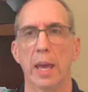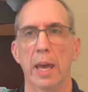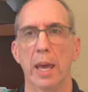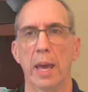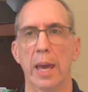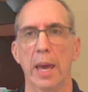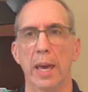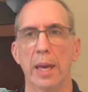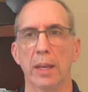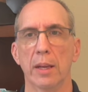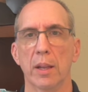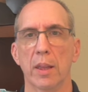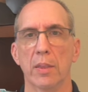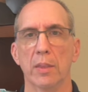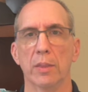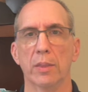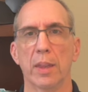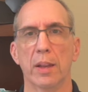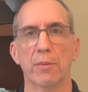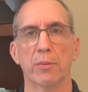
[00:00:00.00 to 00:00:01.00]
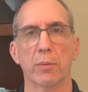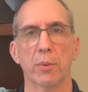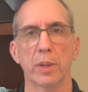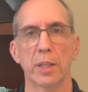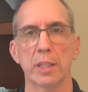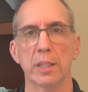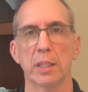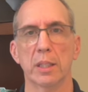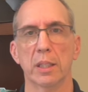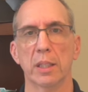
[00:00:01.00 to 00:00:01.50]
And they've
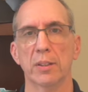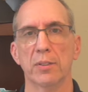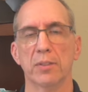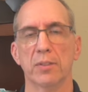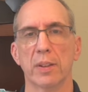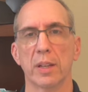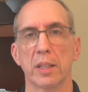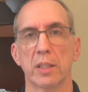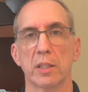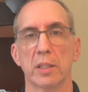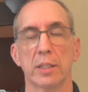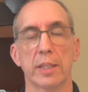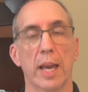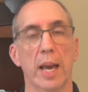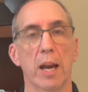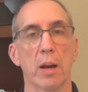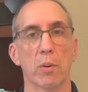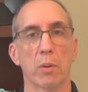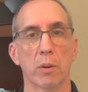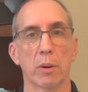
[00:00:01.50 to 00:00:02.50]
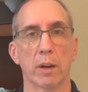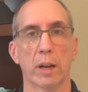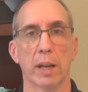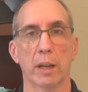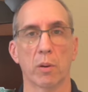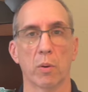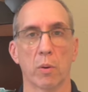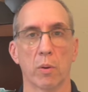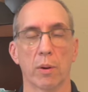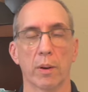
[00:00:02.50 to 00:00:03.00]
recently finished a tower
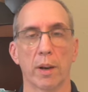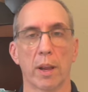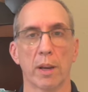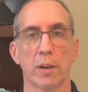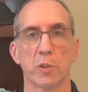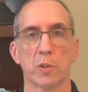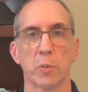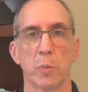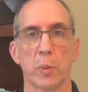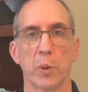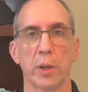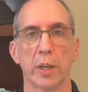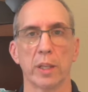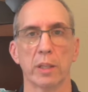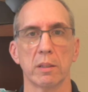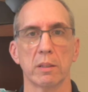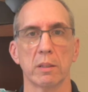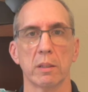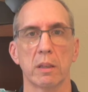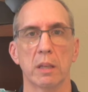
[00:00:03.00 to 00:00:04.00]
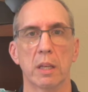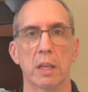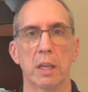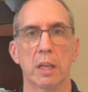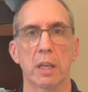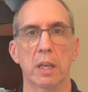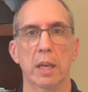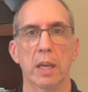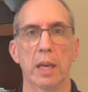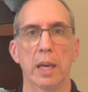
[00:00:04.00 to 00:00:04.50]
at Coronado Springs,
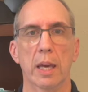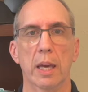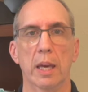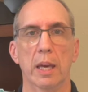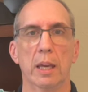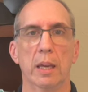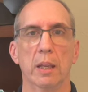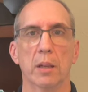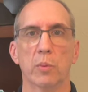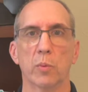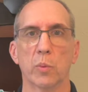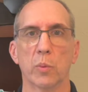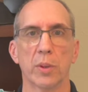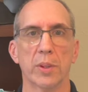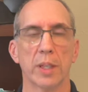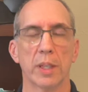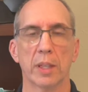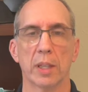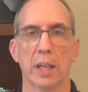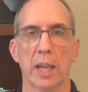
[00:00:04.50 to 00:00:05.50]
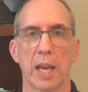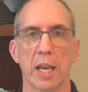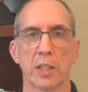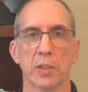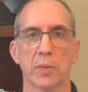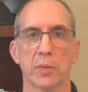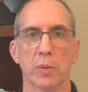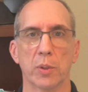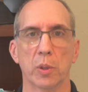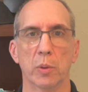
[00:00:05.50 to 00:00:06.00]
and within the
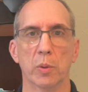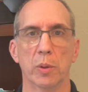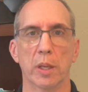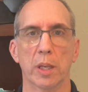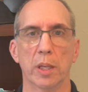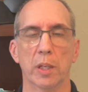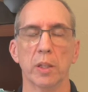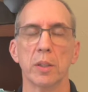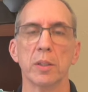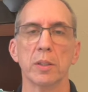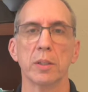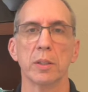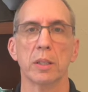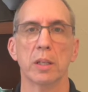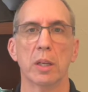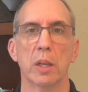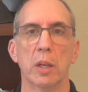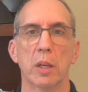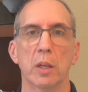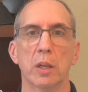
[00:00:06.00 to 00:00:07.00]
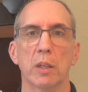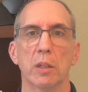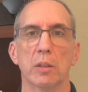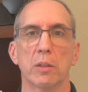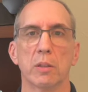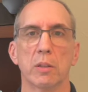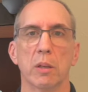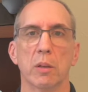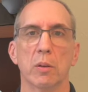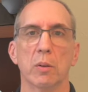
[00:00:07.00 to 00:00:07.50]
last few years.
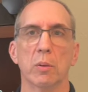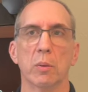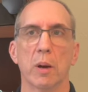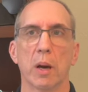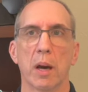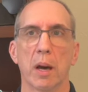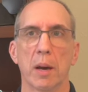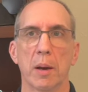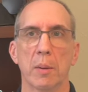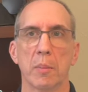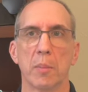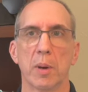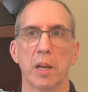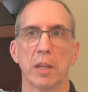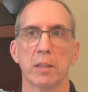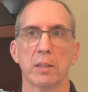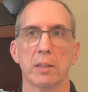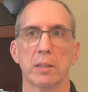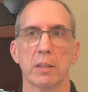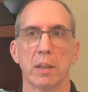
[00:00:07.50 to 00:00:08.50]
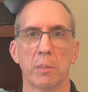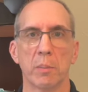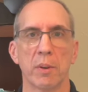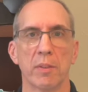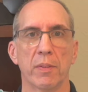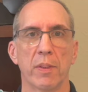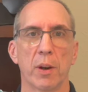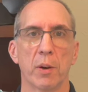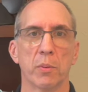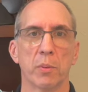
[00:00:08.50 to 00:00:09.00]
So some
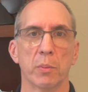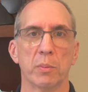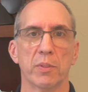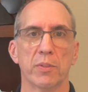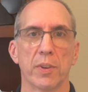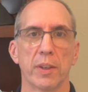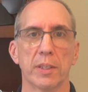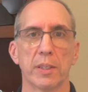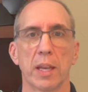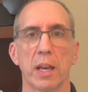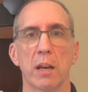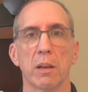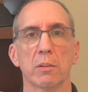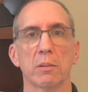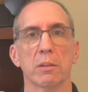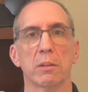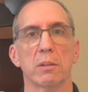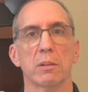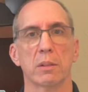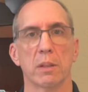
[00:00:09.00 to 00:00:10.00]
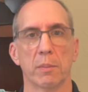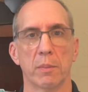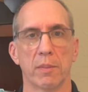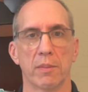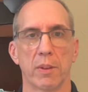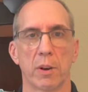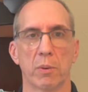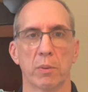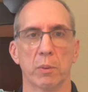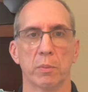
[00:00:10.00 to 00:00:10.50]
of their rooms face out, some of
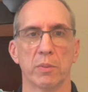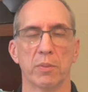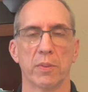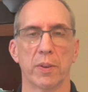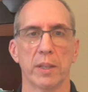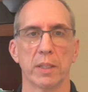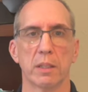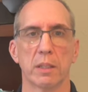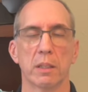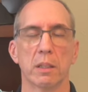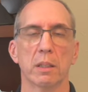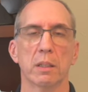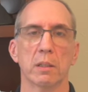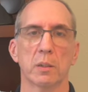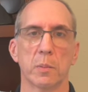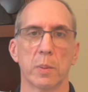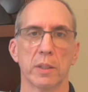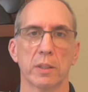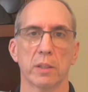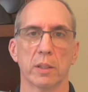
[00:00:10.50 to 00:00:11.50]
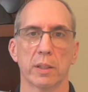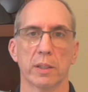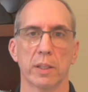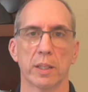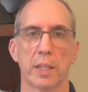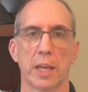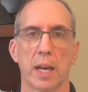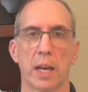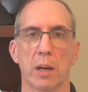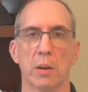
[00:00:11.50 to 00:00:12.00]
their rooms face in, especially in the
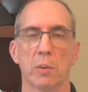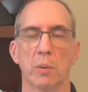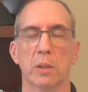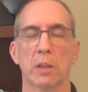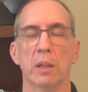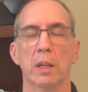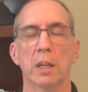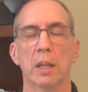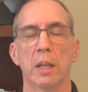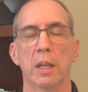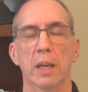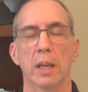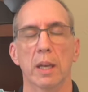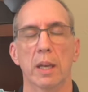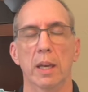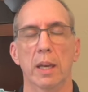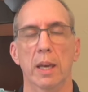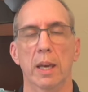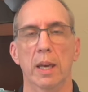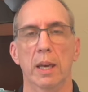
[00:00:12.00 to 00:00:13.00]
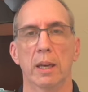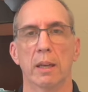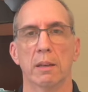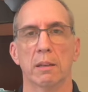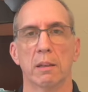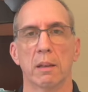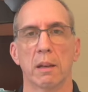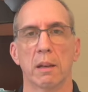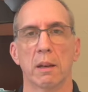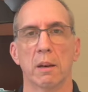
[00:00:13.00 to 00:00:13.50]
tower,
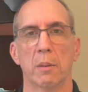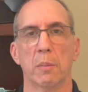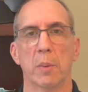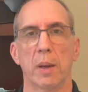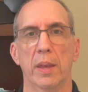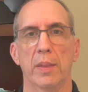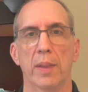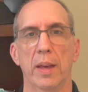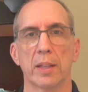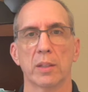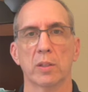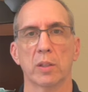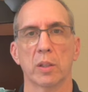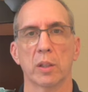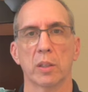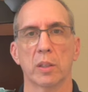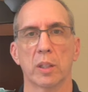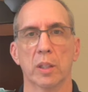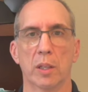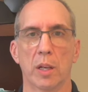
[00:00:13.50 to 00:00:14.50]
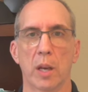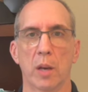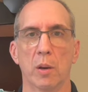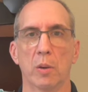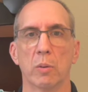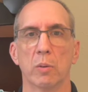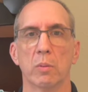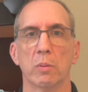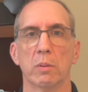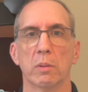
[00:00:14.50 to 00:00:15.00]
and that's good to
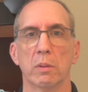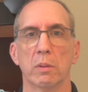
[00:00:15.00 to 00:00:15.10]
know.